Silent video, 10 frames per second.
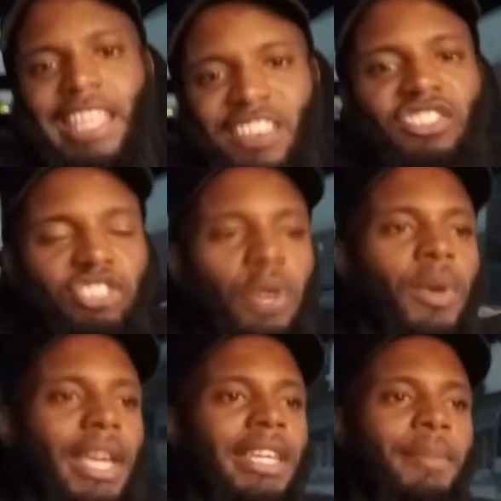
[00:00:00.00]
a shit
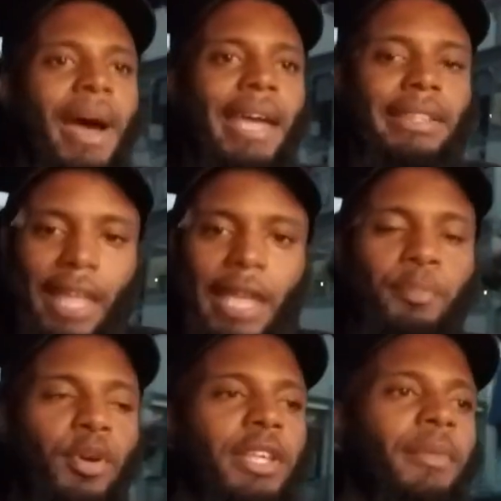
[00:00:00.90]
what anybody think
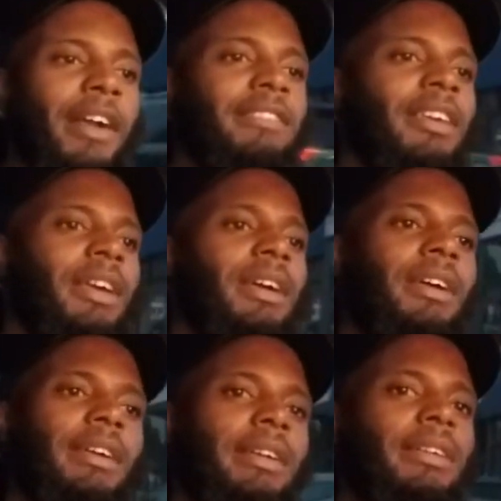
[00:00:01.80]
pretty much.
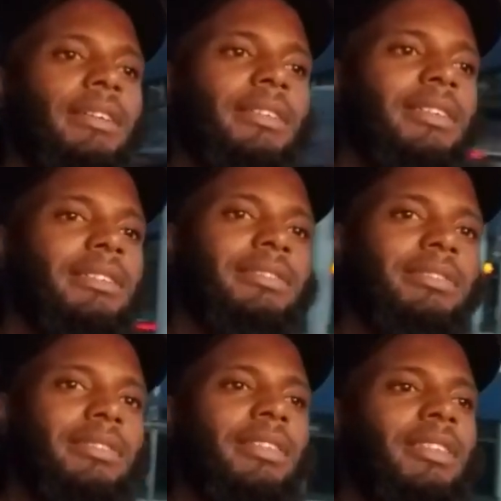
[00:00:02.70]

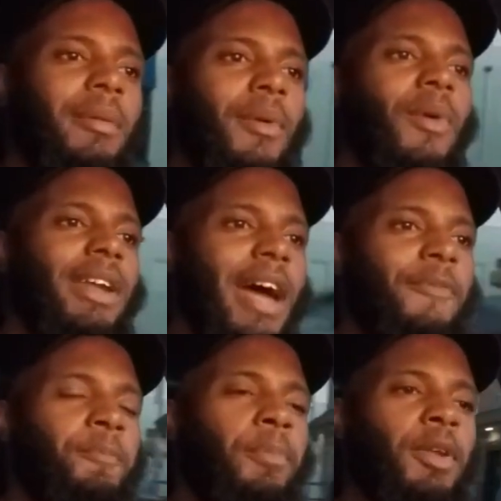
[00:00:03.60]
Because, number one, I
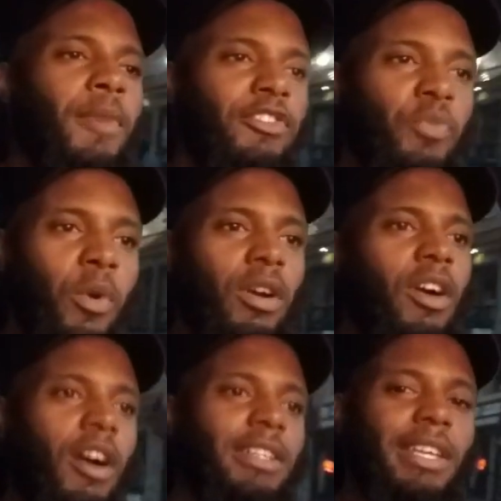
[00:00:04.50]
pretty much work
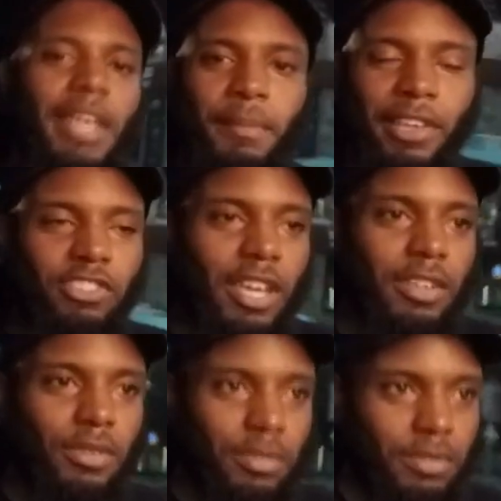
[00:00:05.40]
hard to get my
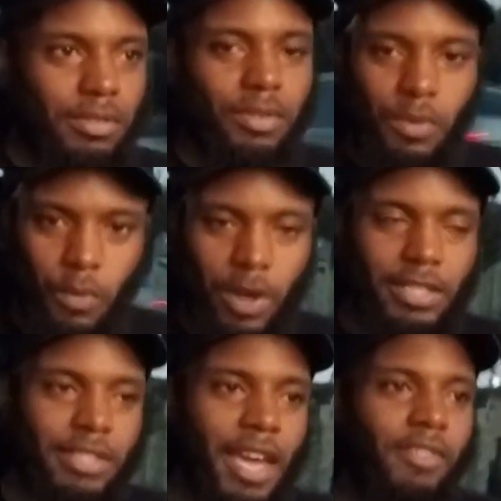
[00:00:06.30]
channel where
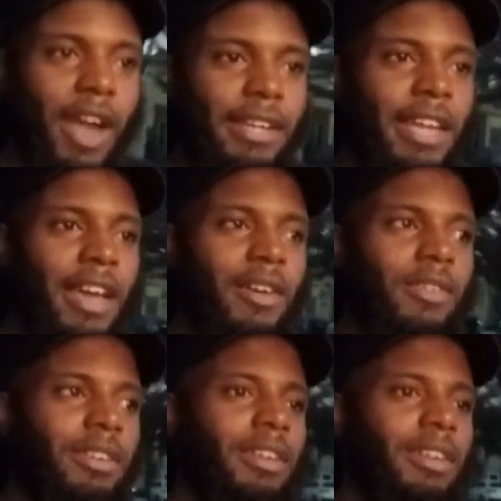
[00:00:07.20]
it's at right now.